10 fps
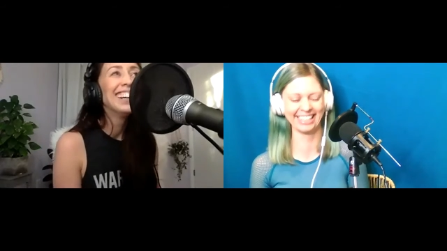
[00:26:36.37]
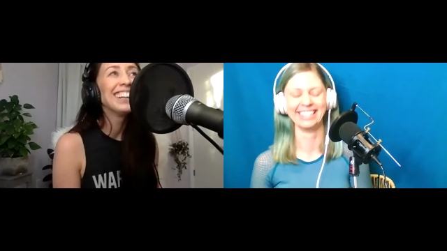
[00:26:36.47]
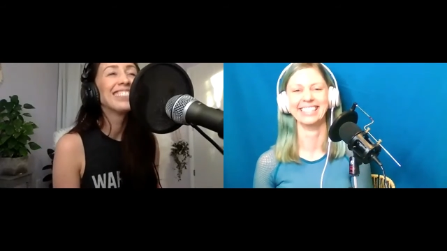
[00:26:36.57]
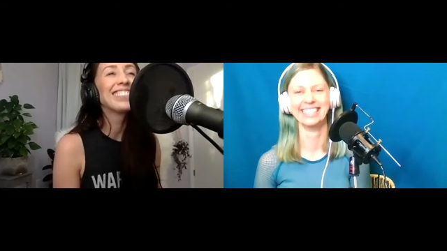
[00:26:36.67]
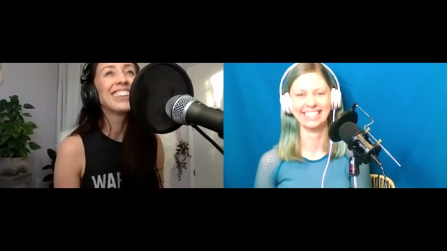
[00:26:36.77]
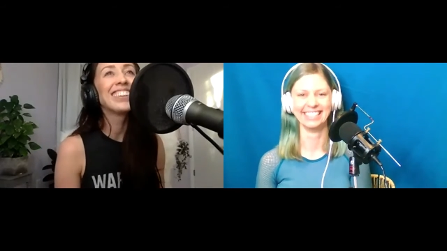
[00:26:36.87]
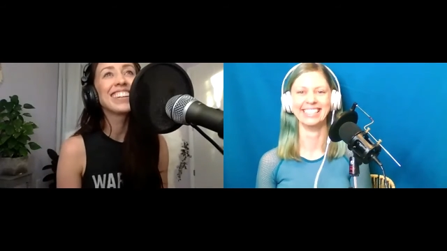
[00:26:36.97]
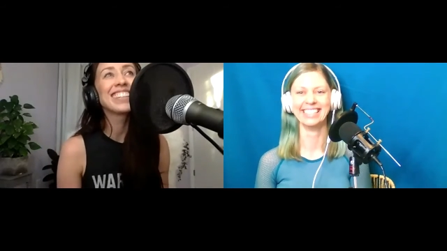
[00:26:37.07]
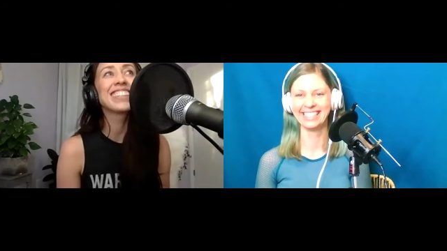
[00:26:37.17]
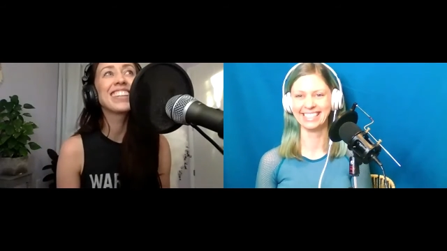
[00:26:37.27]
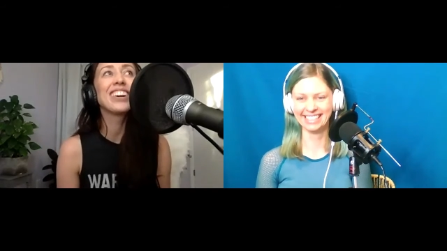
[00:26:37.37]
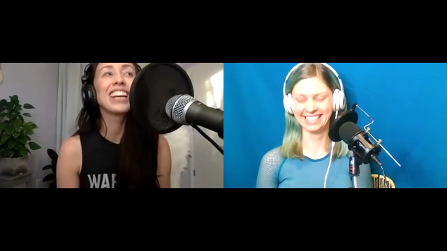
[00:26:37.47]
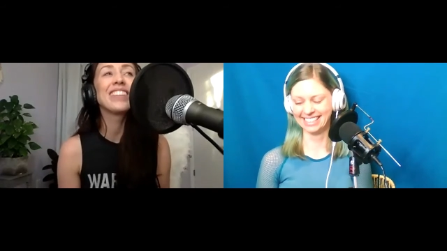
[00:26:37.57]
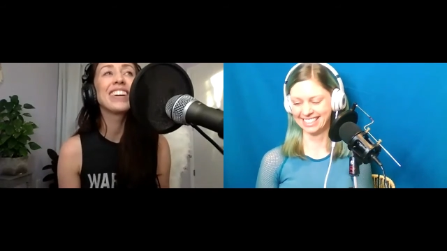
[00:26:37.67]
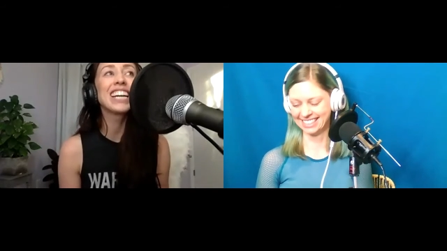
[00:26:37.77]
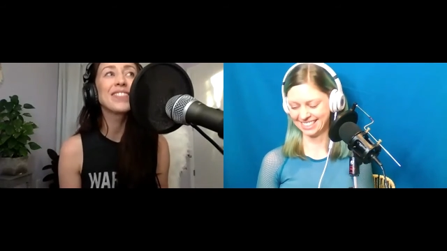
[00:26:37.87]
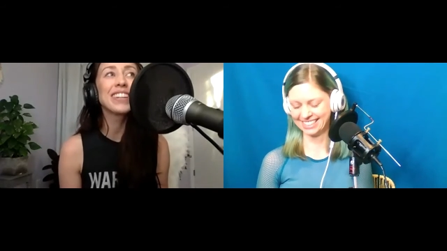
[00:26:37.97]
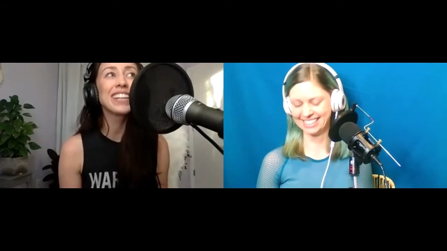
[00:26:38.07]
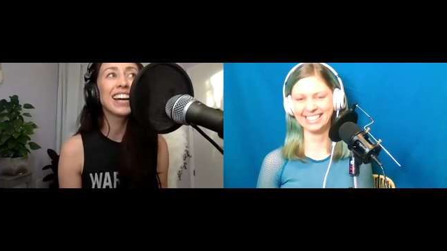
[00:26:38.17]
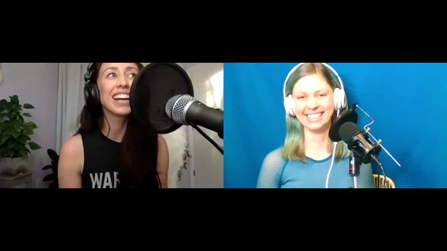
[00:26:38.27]
Speaker 1: of course. So yeah, my husband
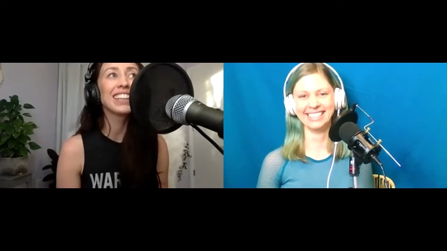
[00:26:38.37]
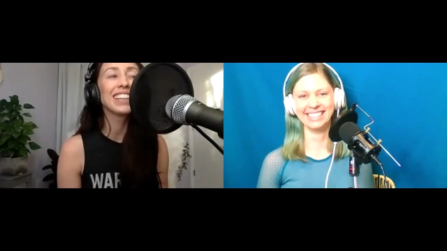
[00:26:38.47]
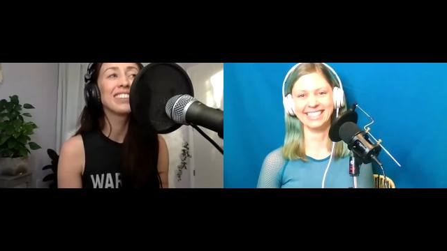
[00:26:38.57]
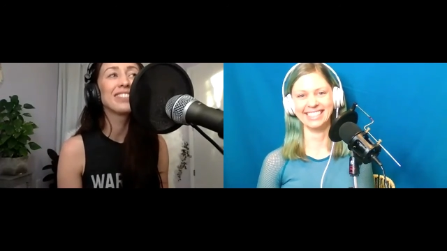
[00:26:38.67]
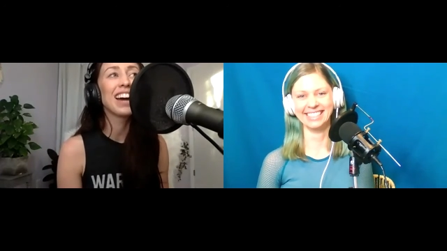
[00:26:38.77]
and I live uh,